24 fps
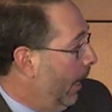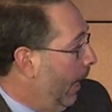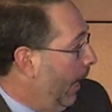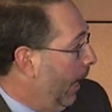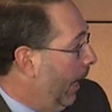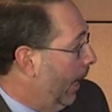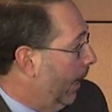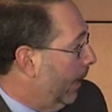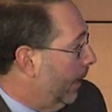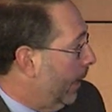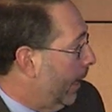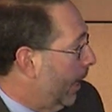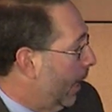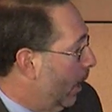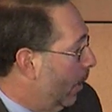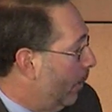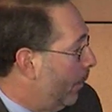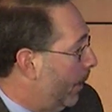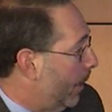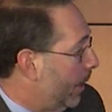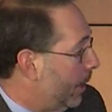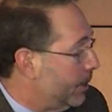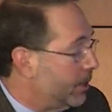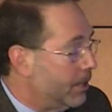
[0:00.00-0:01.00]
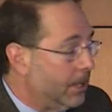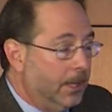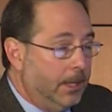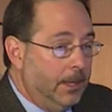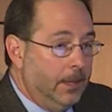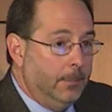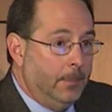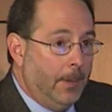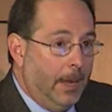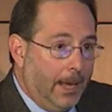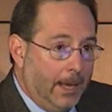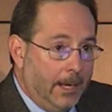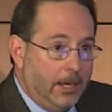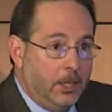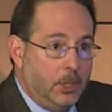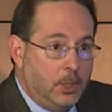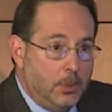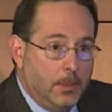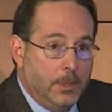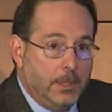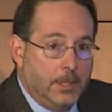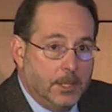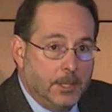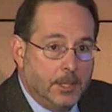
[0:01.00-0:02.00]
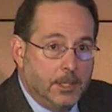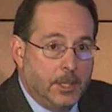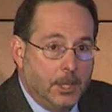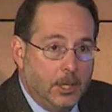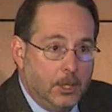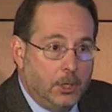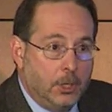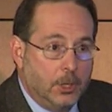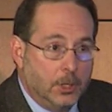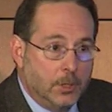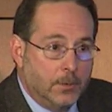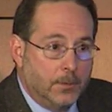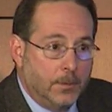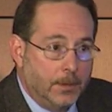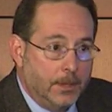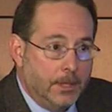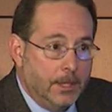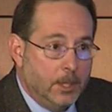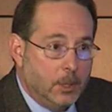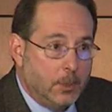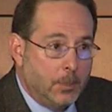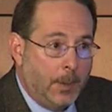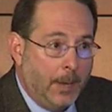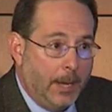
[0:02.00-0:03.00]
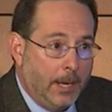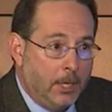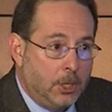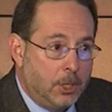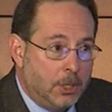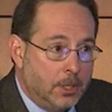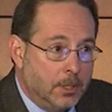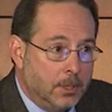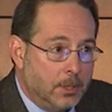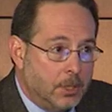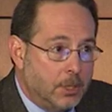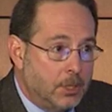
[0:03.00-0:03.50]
and help us in management decisions for these patients?